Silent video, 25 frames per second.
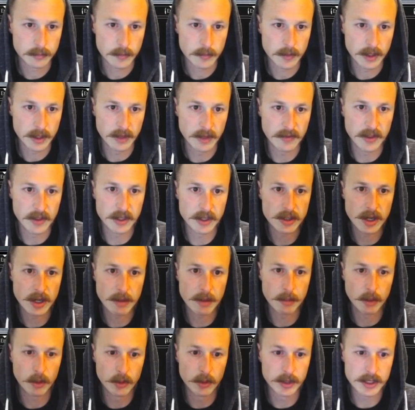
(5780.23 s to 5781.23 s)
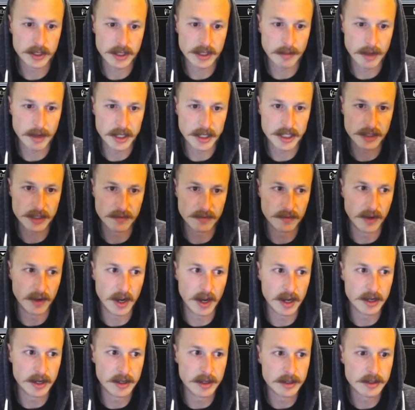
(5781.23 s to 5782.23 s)
If they try to bolt this, I might just
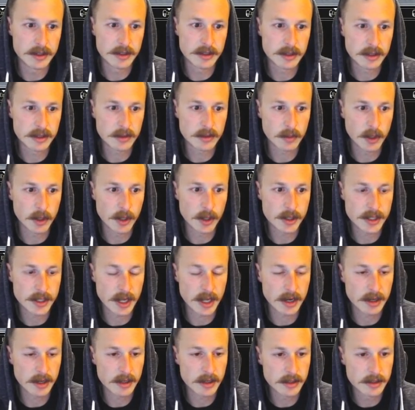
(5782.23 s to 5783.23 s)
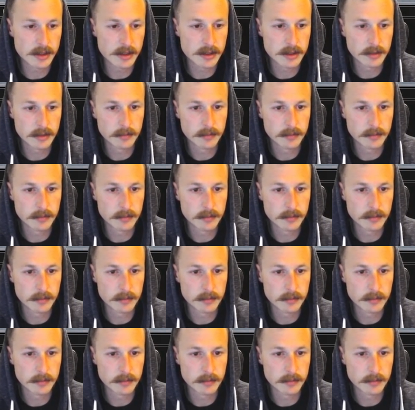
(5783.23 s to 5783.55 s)
Vines, as weird as that is.